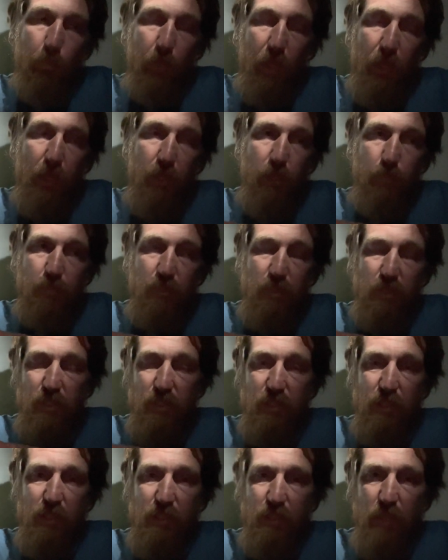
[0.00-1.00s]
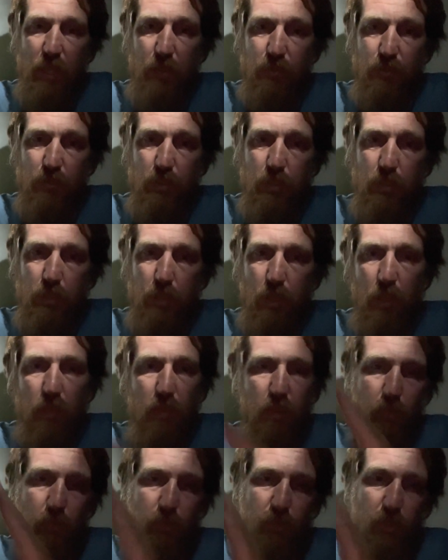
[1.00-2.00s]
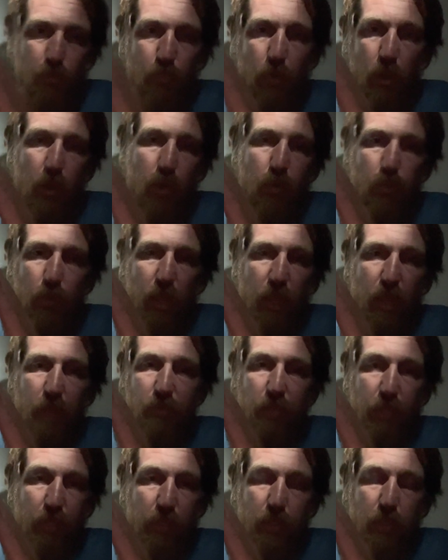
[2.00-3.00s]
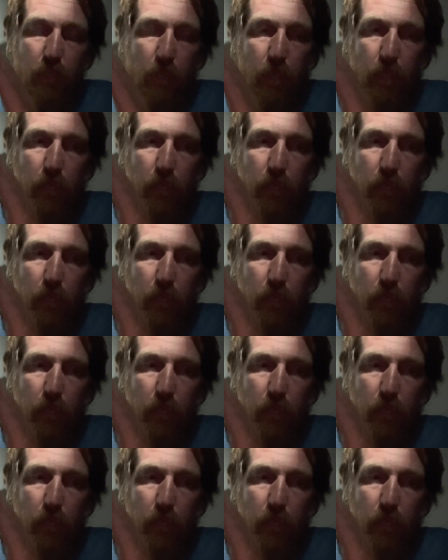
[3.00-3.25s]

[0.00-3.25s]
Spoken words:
back up to 6,000, and then tomorrow we have like